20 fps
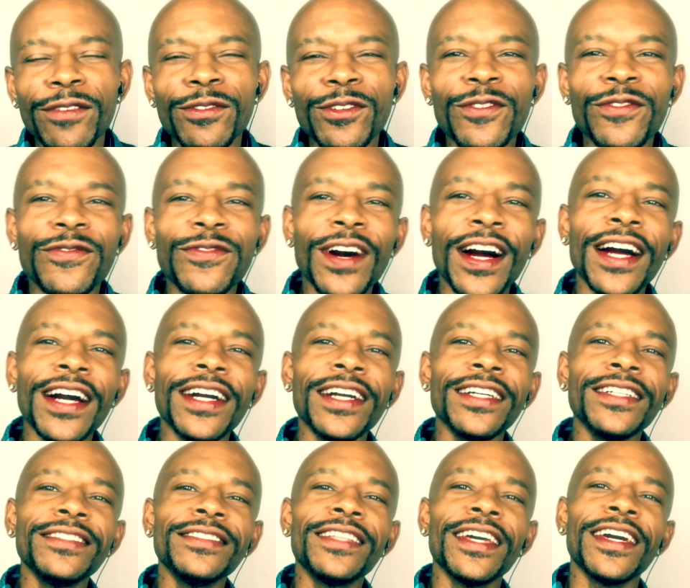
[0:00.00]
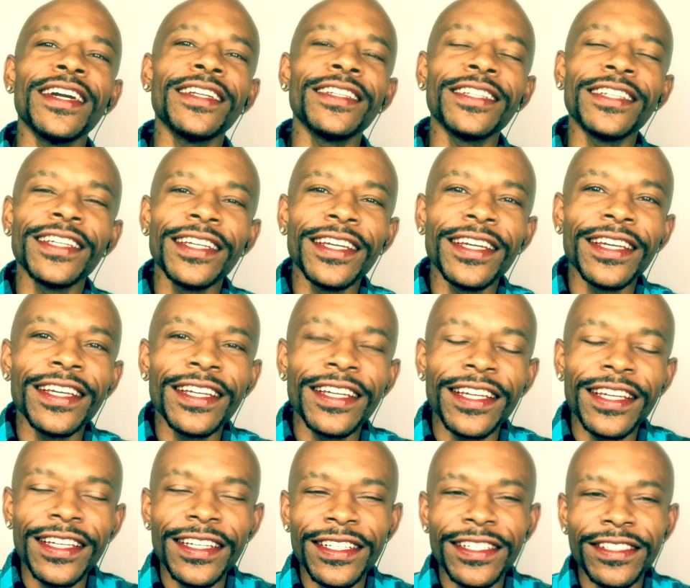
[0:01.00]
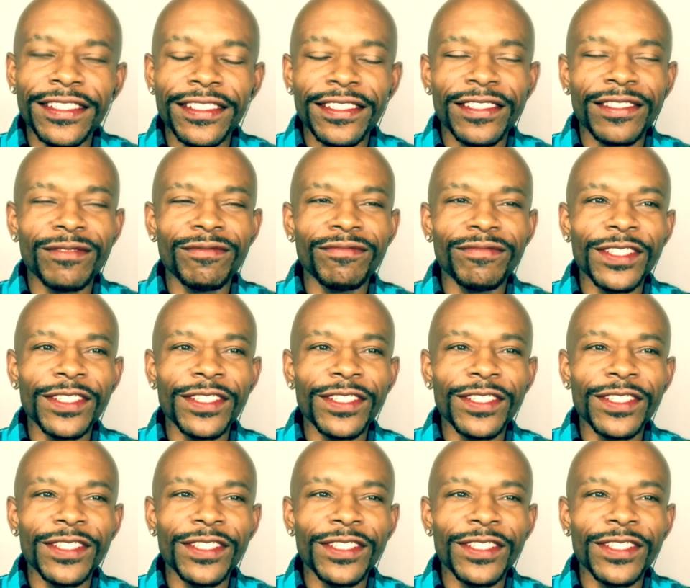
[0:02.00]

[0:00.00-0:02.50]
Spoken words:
you find that he's,